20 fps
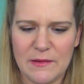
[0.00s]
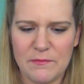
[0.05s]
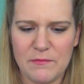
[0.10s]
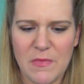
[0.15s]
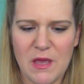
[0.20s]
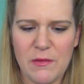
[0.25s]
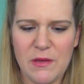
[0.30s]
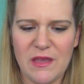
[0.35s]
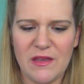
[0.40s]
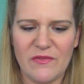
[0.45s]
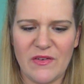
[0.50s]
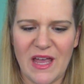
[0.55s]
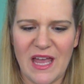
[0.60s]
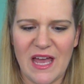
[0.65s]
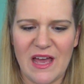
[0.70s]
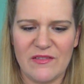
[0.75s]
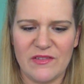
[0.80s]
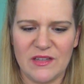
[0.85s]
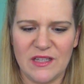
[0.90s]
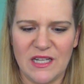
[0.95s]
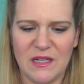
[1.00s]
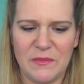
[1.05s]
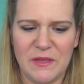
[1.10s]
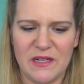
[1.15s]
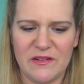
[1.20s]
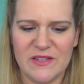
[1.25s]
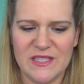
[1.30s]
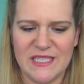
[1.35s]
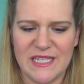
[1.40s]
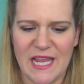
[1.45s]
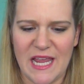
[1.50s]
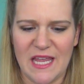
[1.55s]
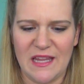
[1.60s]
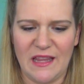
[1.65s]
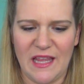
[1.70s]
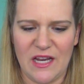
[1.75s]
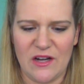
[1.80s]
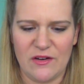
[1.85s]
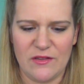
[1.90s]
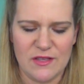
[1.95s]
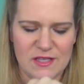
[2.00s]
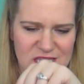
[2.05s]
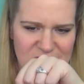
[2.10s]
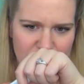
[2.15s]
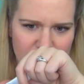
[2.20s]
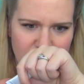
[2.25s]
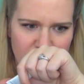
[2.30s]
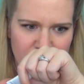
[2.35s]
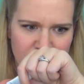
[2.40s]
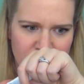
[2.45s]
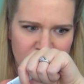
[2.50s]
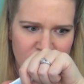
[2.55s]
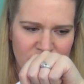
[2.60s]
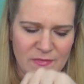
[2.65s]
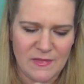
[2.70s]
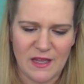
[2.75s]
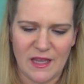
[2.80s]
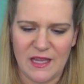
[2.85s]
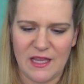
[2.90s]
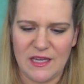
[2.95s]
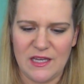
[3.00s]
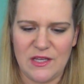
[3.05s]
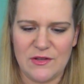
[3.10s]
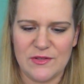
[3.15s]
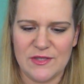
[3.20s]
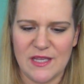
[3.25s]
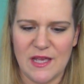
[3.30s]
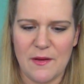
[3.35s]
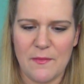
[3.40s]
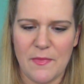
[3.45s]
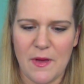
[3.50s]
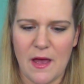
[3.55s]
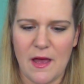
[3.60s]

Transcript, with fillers: Maybe if I have a little bit of a tan later in the summer, I can use it.